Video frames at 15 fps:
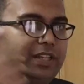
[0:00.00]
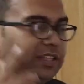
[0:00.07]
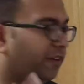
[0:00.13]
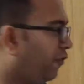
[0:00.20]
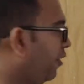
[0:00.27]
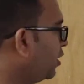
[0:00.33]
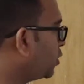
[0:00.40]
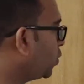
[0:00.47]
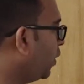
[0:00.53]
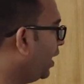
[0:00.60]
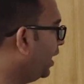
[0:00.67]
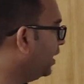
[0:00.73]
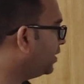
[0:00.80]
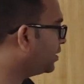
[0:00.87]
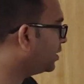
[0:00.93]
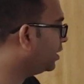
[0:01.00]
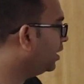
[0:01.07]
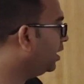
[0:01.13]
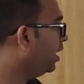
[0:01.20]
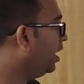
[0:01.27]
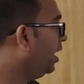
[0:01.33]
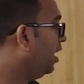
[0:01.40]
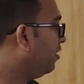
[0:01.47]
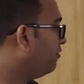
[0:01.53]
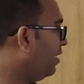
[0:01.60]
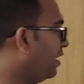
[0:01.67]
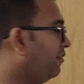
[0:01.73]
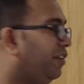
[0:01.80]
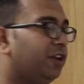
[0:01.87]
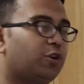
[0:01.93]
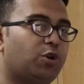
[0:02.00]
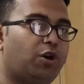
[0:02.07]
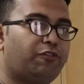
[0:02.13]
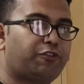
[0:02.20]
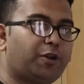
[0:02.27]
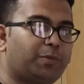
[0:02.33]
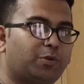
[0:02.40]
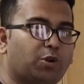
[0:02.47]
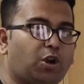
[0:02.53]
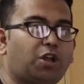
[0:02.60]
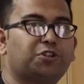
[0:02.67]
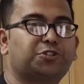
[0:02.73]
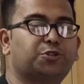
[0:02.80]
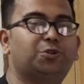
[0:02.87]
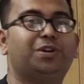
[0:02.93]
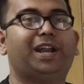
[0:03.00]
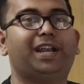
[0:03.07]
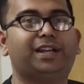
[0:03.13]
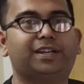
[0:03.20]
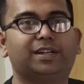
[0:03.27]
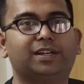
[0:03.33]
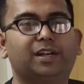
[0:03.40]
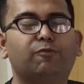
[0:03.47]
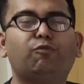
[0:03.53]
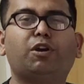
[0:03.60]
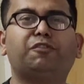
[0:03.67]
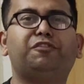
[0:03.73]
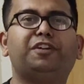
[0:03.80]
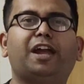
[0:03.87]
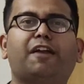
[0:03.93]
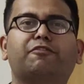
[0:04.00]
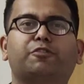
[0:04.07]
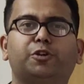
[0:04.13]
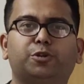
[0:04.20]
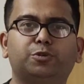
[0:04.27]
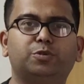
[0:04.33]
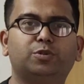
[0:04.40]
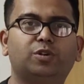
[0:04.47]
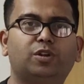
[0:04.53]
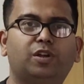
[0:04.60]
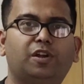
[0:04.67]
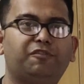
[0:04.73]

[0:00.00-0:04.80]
The first one is, when we go from gross to net, what we have to do?